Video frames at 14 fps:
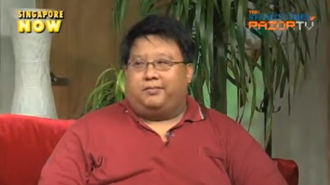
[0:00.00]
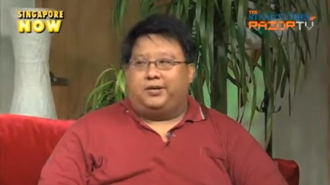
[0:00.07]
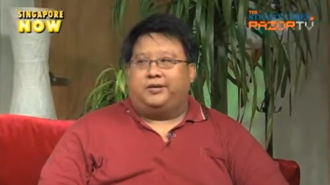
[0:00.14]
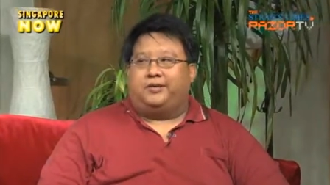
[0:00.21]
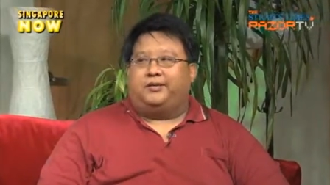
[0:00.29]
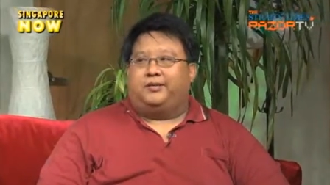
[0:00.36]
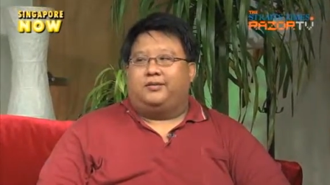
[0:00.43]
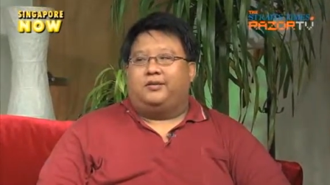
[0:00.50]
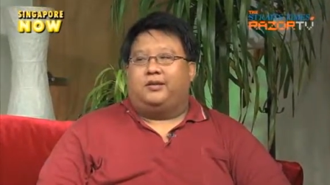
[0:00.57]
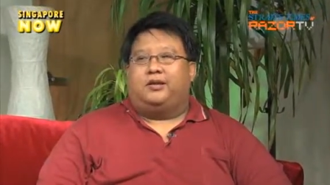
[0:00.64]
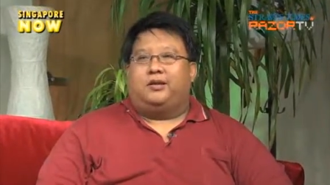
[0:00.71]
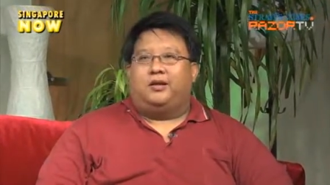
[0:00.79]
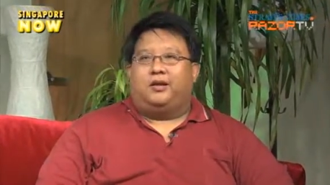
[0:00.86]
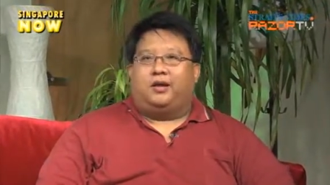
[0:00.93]
But
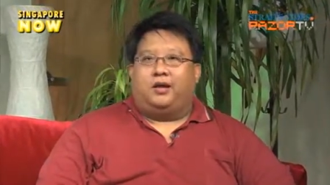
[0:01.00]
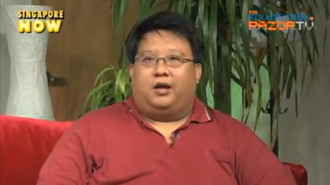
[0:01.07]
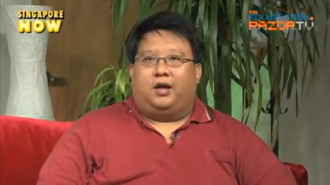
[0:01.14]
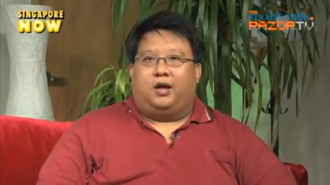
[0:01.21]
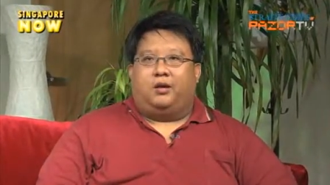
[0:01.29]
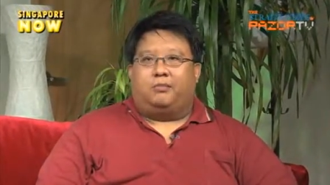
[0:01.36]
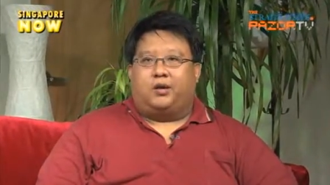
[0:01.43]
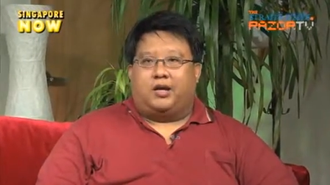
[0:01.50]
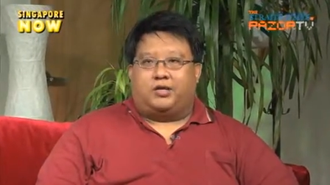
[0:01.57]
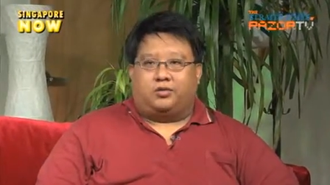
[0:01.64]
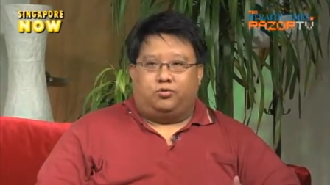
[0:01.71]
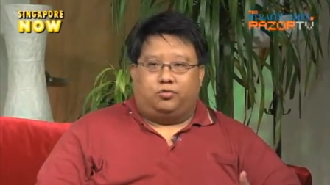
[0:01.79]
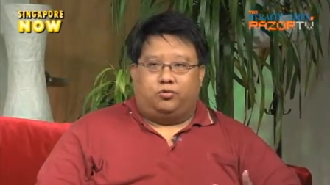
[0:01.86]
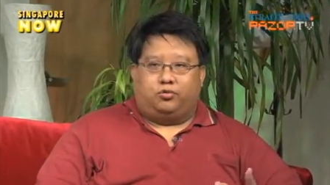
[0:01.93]
um,
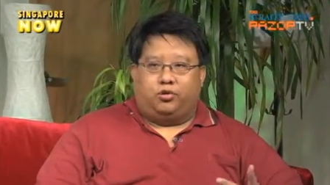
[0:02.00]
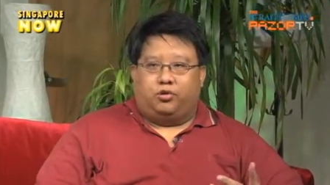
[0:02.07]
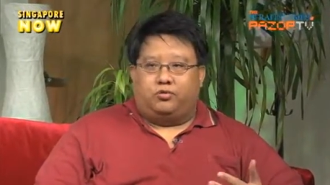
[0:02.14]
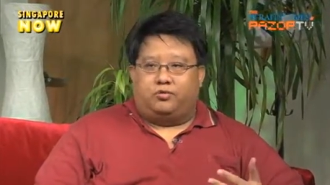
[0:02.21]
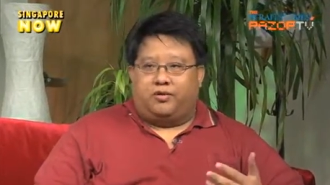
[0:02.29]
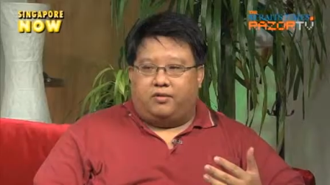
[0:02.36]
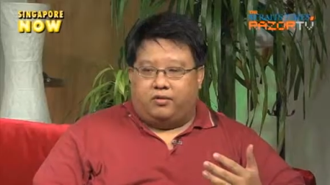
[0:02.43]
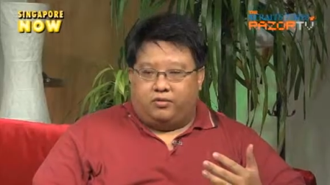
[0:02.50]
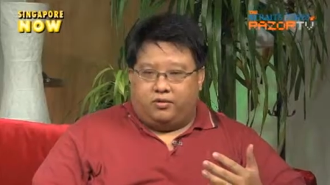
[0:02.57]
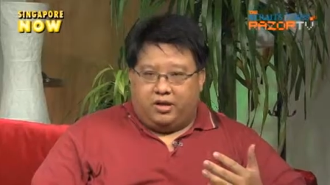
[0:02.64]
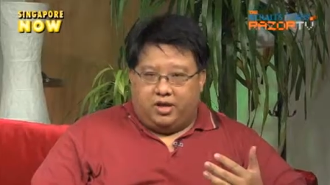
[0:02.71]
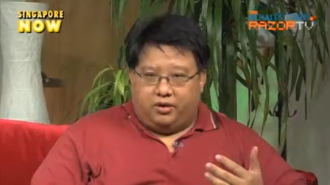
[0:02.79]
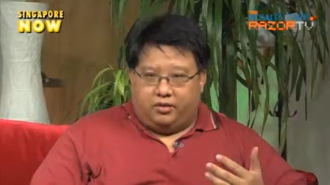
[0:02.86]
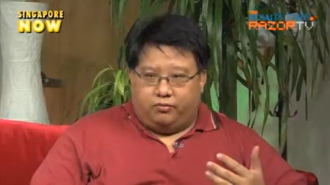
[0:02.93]
as to you know,
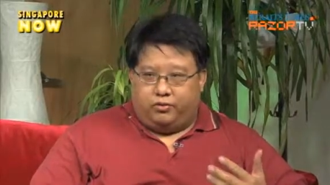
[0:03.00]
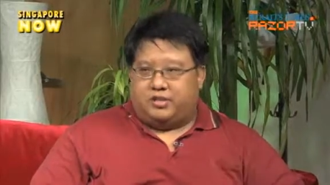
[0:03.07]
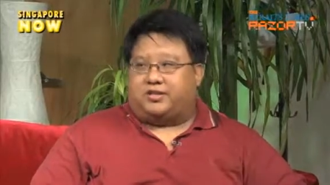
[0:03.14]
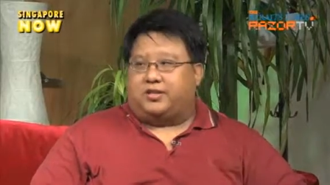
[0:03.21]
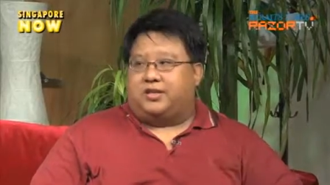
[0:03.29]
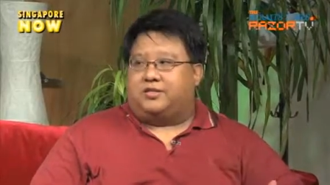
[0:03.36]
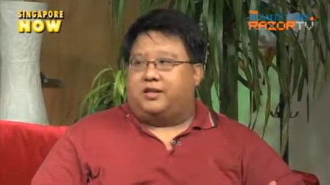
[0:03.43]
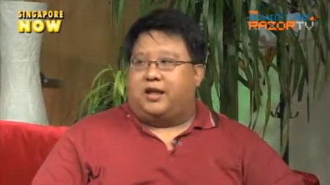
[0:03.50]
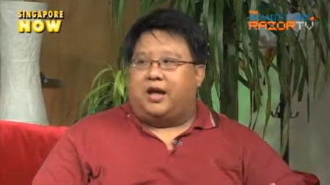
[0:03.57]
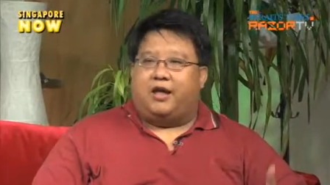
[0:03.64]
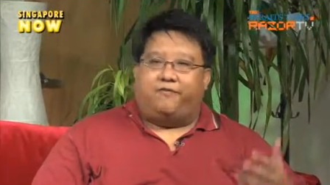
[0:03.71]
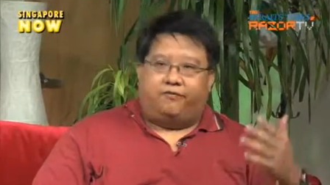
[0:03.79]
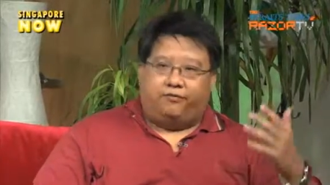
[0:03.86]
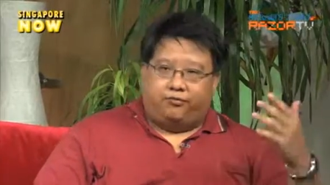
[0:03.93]
risk his
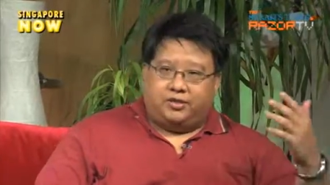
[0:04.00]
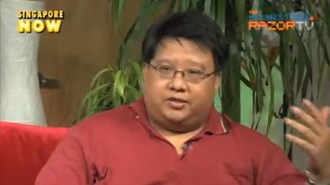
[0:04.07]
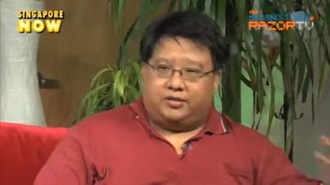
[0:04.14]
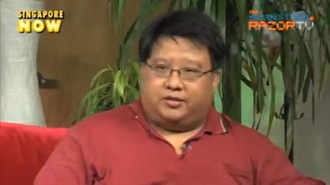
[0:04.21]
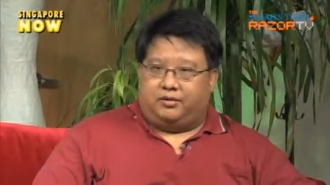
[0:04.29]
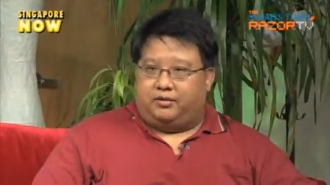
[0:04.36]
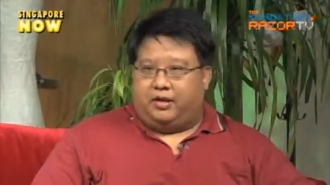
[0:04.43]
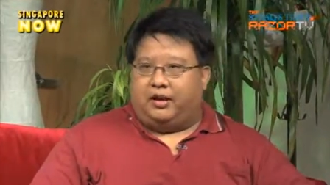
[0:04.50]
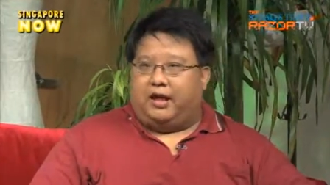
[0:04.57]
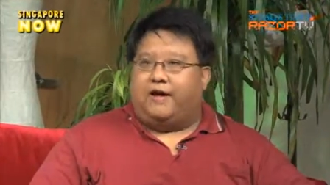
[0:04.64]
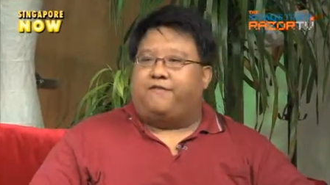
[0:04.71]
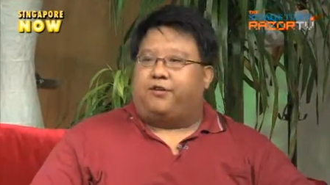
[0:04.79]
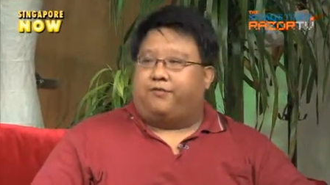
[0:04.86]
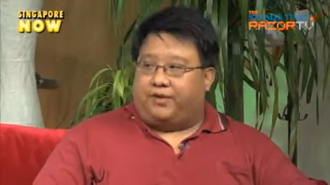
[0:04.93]
life, risk the
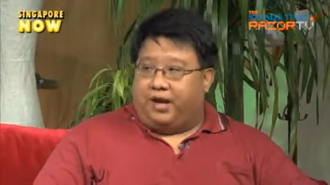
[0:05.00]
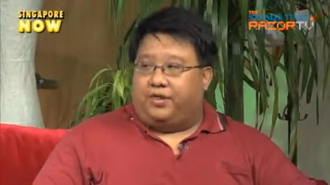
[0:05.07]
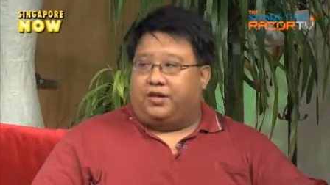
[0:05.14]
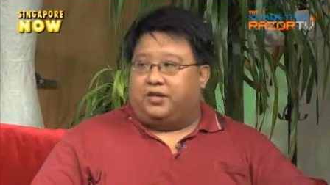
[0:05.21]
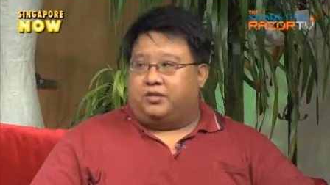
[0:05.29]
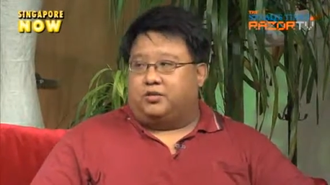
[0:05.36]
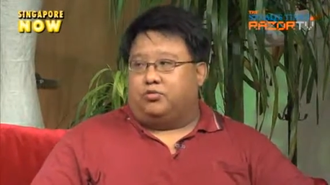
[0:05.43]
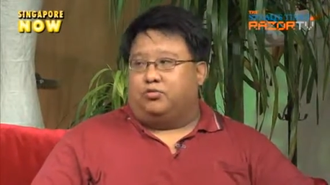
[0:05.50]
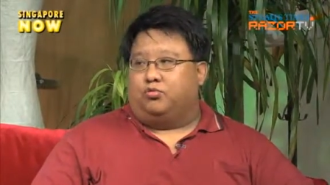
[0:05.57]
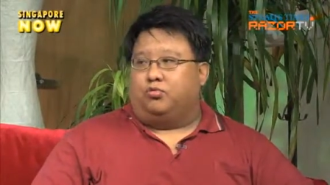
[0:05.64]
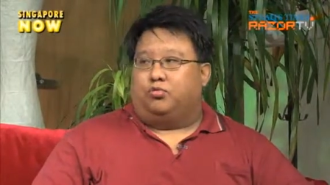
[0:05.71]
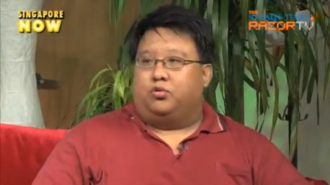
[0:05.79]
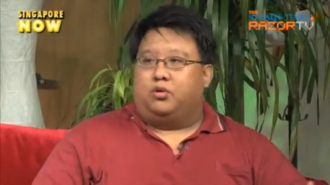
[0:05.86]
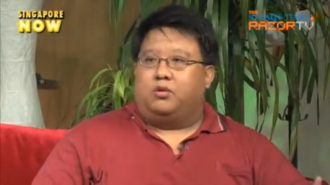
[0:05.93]
lives of others
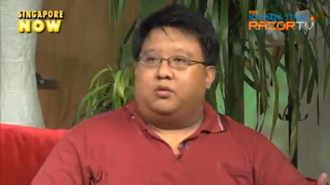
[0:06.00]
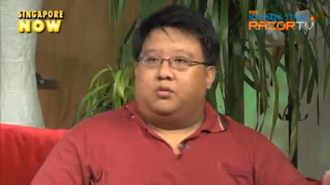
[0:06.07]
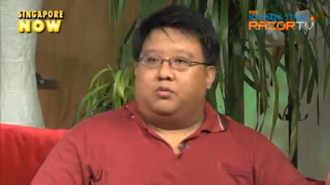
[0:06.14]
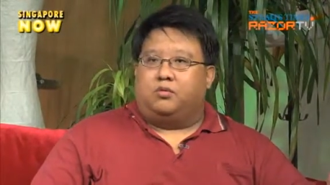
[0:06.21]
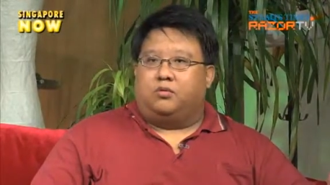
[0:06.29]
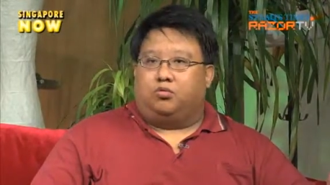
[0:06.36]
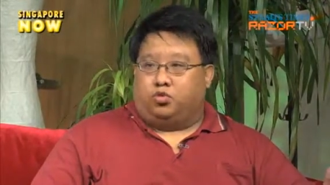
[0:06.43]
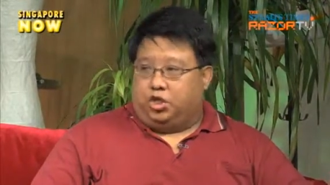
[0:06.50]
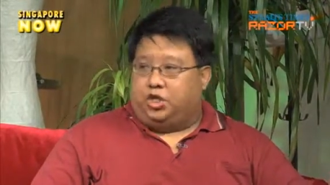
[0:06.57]
to to